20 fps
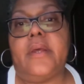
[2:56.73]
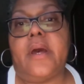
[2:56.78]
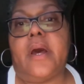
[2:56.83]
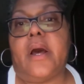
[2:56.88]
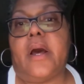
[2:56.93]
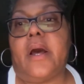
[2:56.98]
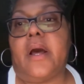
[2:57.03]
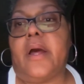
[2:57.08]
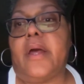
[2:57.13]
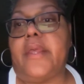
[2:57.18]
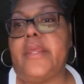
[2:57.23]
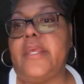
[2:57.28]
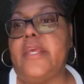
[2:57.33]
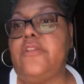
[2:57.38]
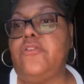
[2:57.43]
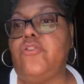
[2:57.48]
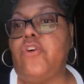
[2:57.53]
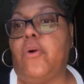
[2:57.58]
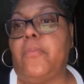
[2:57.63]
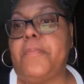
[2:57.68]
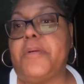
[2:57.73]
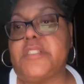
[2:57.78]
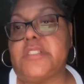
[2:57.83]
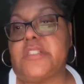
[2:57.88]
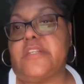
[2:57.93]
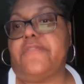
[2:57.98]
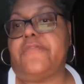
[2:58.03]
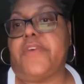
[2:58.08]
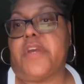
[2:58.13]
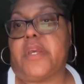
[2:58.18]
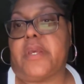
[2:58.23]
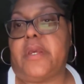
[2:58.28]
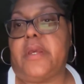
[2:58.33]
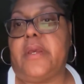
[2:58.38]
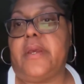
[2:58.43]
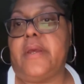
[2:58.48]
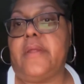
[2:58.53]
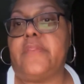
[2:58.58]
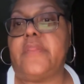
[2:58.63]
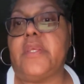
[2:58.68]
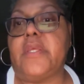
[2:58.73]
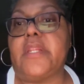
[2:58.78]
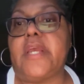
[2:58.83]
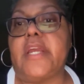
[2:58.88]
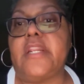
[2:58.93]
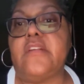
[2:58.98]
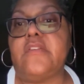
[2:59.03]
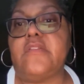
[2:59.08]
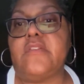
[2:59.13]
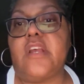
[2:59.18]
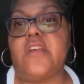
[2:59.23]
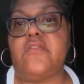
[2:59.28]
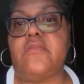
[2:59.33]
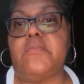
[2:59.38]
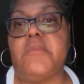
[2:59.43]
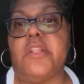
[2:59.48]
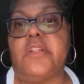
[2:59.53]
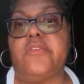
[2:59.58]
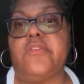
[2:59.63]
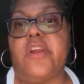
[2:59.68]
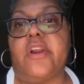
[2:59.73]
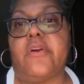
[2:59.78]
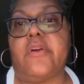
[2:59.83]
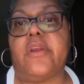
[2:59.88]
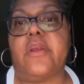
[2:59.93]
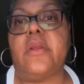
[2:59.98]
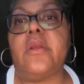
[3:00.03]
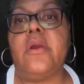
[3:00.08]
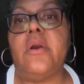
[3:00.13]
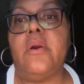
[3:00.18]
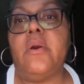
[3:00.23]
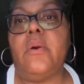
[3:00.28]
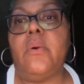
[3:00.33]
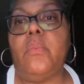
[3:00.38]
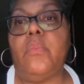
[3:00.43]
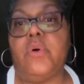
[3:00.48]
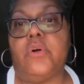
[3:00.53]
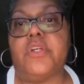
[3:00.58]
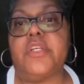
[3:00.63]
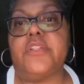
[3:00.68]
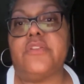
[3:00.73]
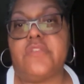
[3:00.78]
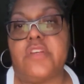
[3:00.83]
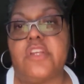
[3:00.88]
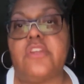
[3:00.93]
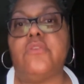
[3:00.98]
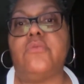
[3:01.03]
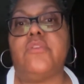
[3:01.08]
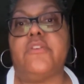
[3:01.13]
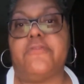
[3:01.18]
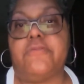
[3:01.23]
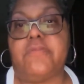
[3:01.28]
uh, Indo Pacific. The United States military will continue to